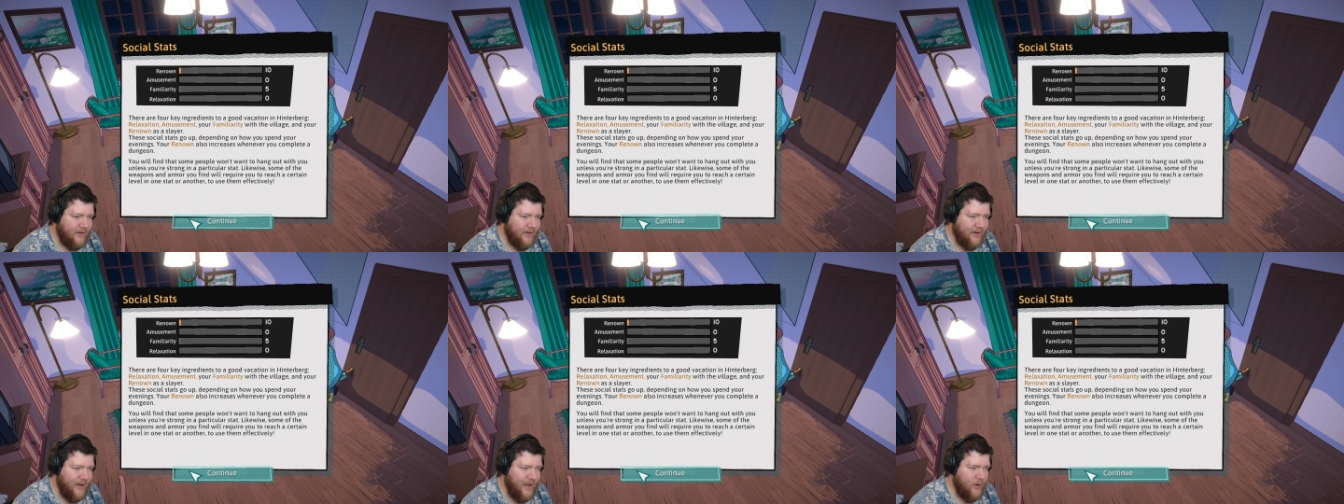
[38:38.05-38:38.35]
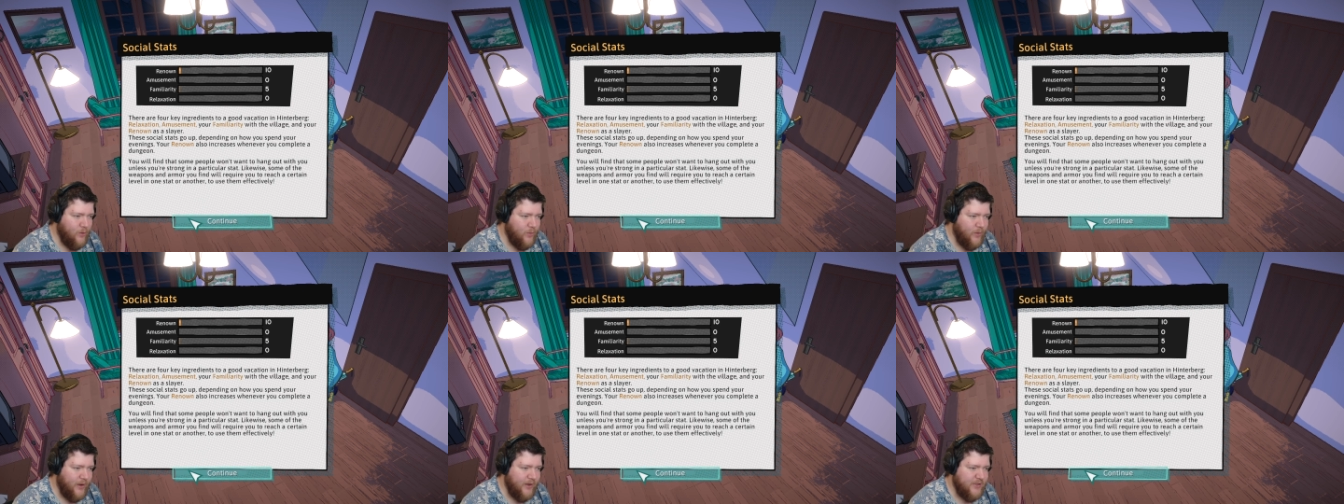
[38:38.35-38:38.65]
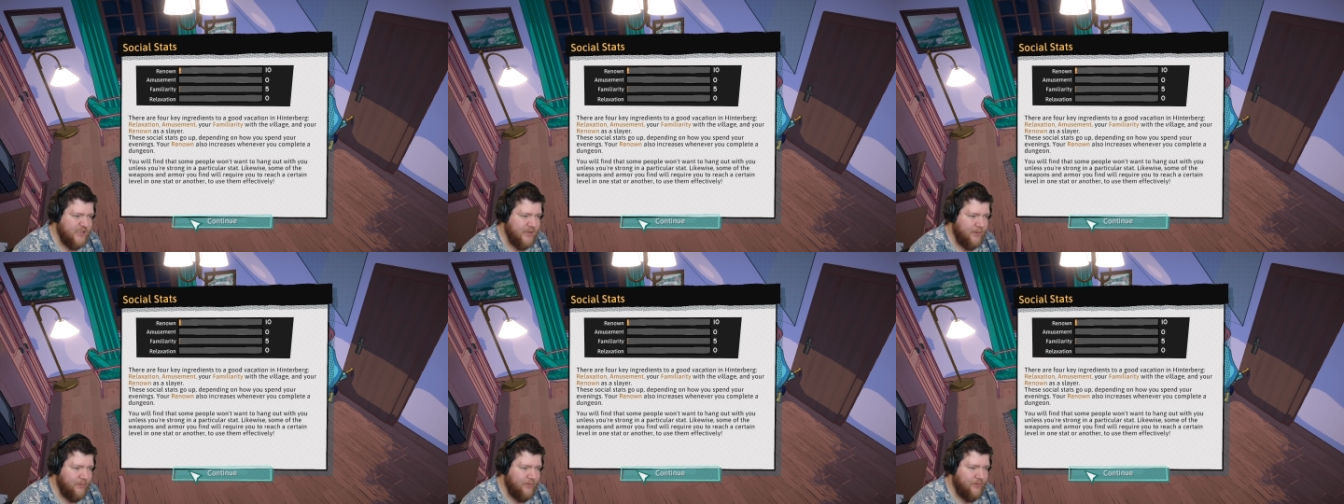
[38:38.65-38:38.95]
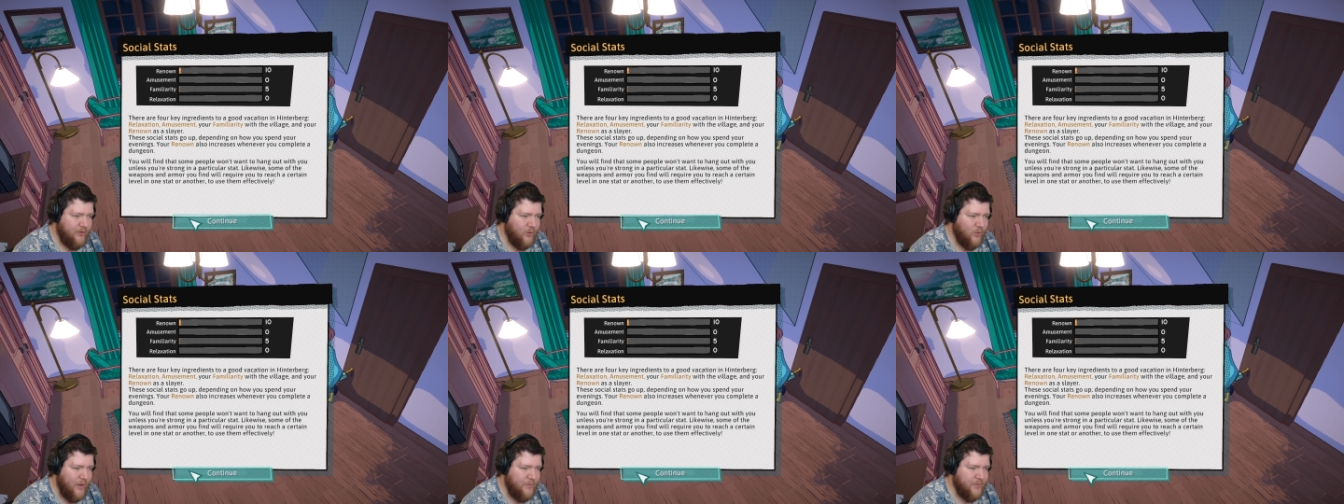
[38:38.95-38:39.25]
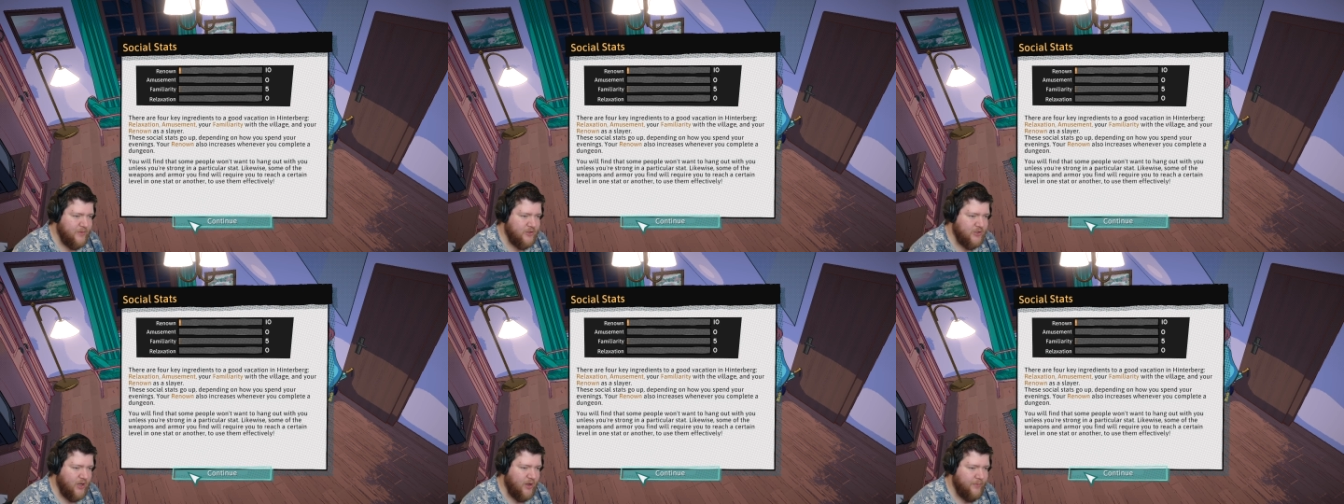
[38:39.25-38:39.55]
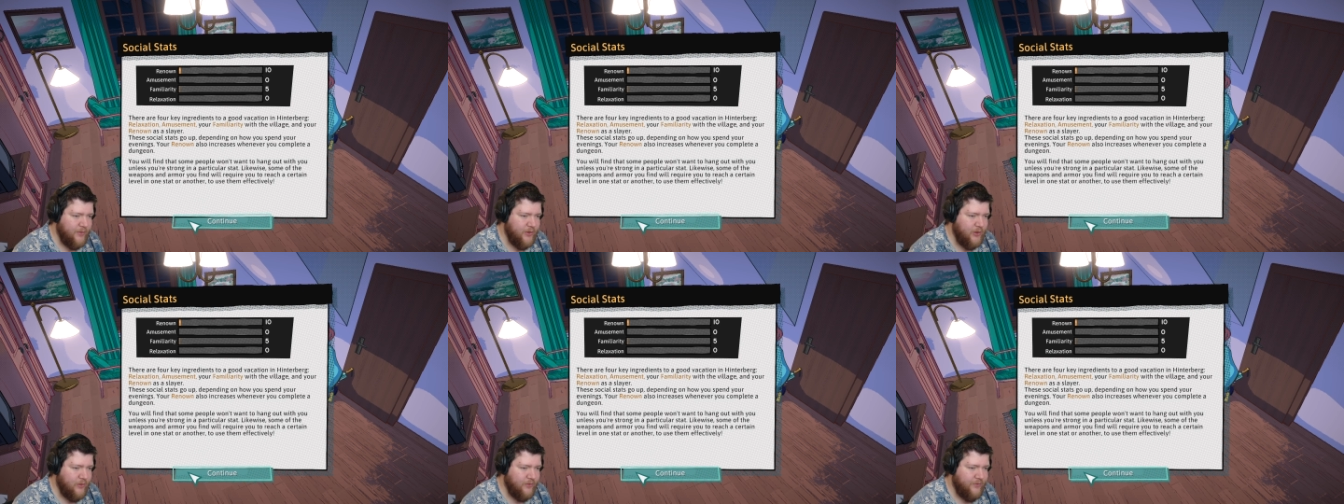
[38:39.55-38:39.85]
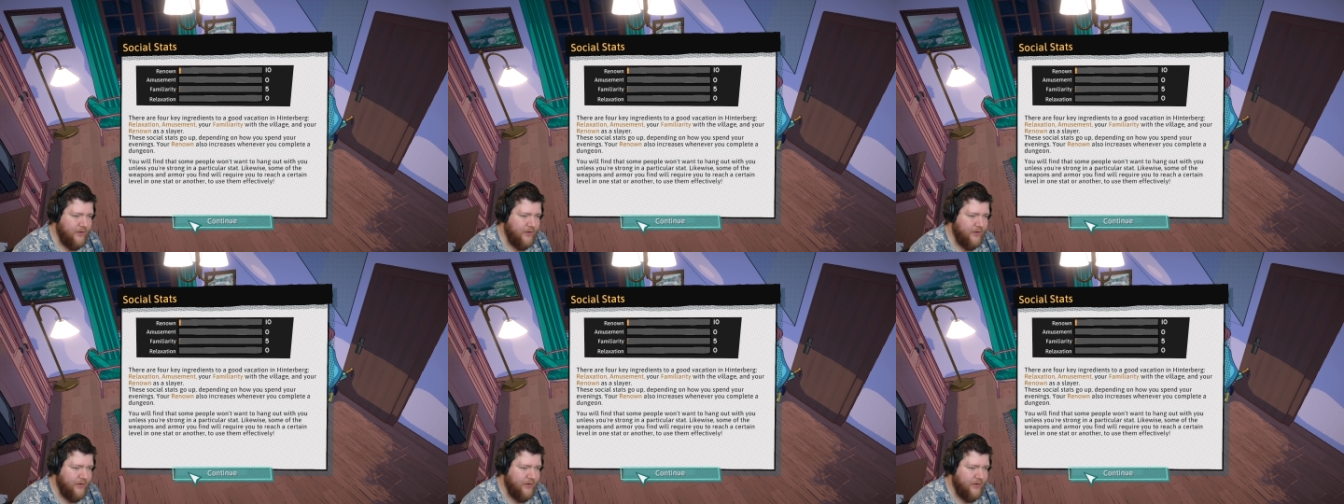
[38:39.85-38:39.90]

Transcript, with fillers: Likewise, some of the weapons armor you'll